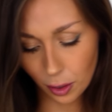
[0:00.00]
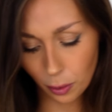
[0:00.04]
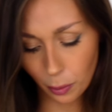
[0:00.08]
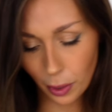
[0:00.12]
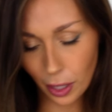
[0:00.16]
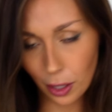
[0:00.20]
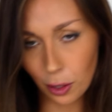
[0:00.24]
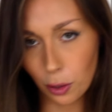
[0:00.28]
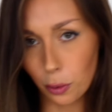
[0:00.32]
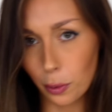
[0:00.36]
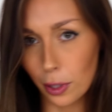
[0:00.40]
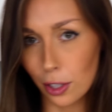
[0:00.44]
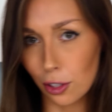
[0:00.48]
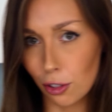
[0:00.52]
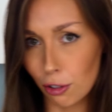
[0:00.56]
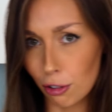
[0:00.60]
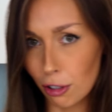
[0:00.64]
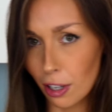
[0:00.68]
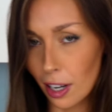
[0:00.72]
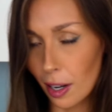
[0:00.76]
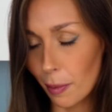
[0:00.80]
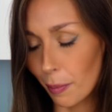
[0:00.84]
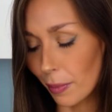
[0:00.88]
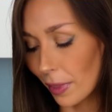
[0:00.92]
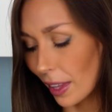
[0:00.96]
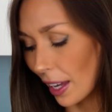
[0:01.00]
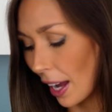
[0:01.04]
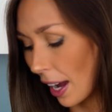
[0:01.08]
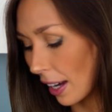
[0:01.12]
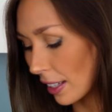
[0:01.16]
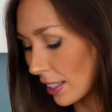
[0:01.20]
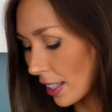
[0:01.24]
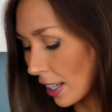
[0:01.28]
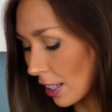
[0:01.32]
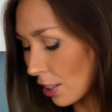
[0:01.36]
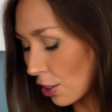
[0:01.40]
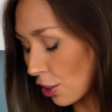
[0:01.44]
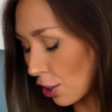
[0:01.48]
We can always trim the
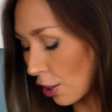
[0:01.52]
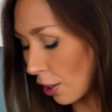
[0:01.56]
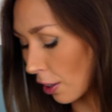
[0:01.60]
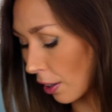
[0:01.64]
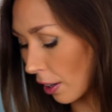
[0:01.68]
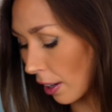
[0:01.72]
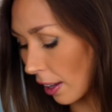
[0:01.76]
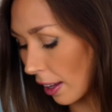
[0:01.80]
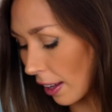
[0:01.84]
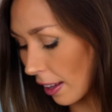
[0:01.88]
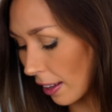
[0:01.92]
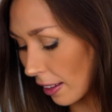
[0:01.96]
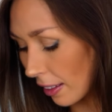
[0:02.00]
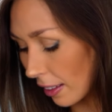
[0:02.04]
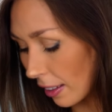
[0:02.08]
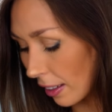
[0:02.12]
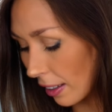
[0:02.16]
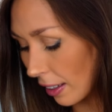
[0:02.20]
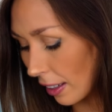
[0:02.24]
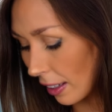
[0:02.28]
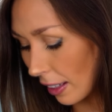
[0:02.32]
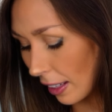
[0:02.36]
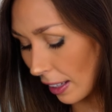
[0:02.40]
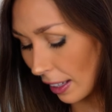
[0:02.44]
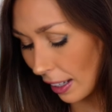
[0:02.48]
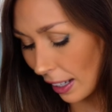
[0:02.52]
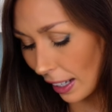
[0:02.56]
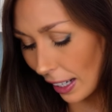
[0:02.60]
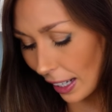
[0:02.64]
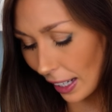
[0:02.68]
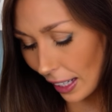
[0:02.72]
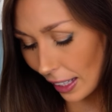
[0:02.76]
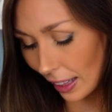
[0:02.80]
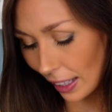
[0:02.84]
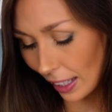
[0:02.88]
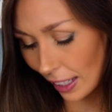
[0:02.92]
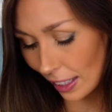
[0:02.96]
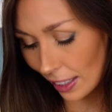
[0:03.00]
excess chocolate
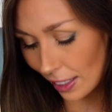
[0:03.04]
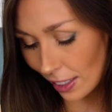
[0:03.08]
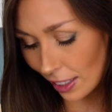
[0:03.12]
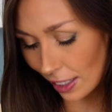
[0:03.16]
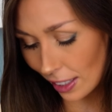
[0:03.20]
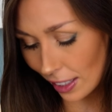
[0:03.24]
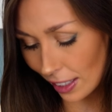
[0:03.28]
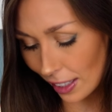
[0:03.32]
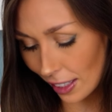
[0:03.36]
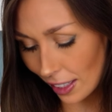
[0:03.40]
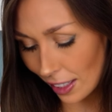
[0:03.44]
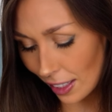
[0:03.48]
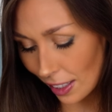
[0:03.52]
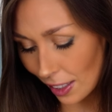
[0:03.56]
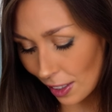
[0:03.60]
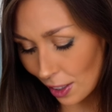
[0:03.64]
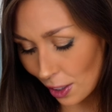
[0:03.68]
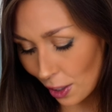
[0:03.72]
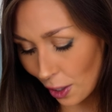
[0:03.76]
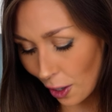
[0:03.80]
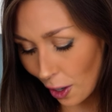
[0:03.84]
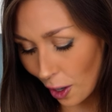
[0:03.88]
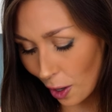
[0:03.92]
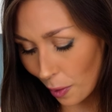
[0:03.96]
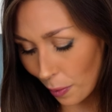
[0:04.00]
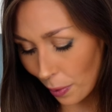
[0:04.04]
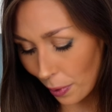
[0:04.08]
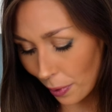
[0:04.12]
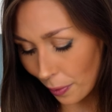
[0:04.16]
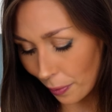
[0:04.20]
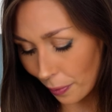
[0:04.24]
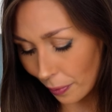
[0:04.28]
and then just top